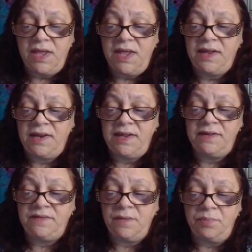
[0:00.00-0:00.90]
It
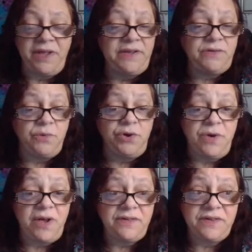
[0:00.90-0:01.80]
is the place where you
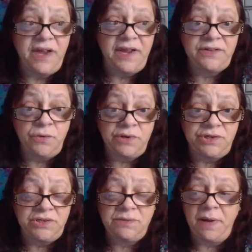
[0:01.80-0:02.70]
guys can ask
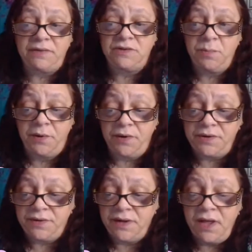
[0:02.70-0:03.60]
questions about spirit.